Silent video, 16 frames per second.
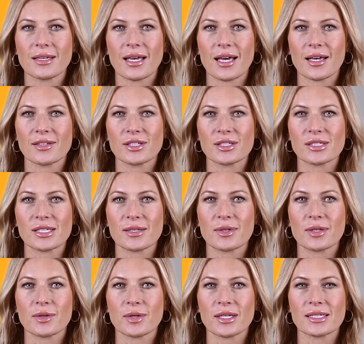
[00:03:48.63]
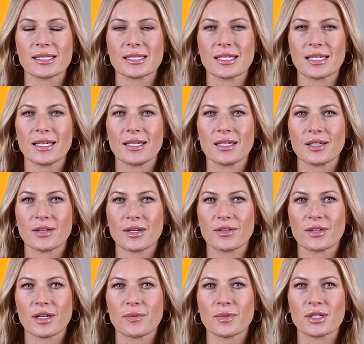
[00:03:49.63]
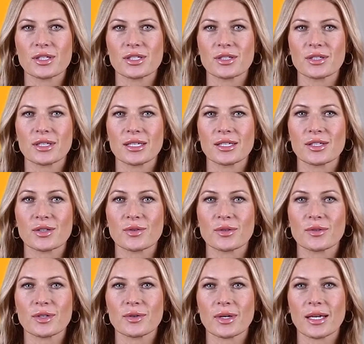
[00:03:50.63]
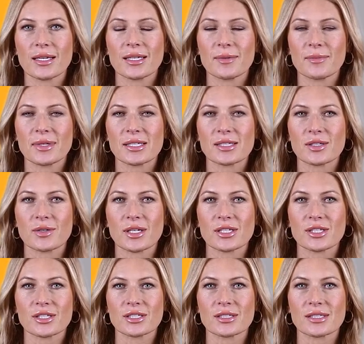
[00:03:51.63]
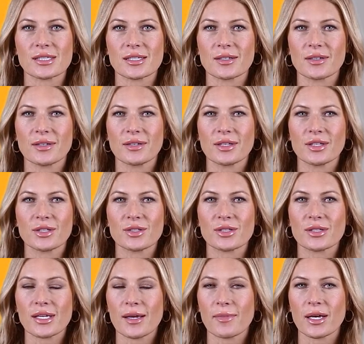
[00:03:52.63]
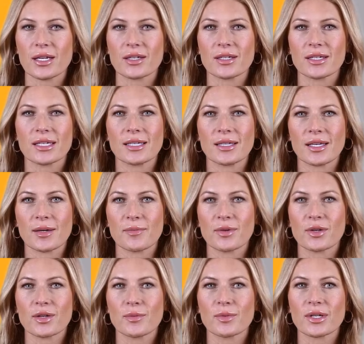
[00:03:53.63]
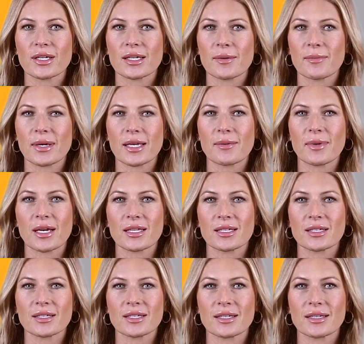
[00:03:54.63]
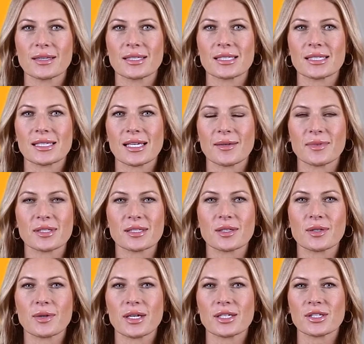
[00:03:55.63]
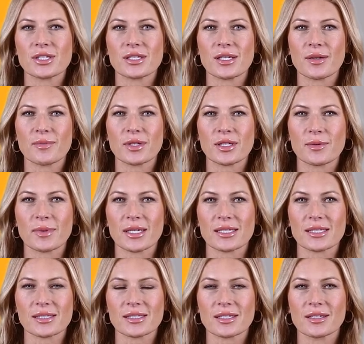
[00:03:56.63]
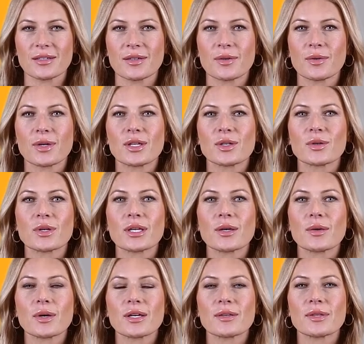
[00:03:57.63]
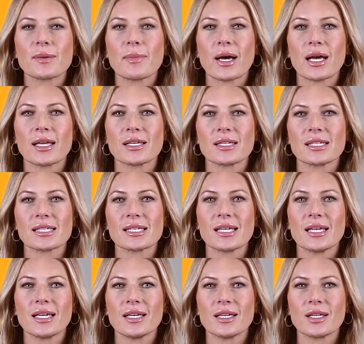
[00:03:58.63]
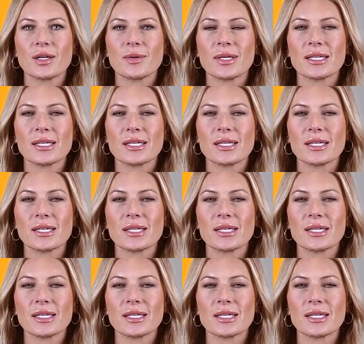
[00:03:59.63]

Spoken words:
after you take the quiz, you have an opportunity to review any missed questions. You do that by clicking the appropriate command button, the same as the question number you missed. When you click one of the buttons, you'll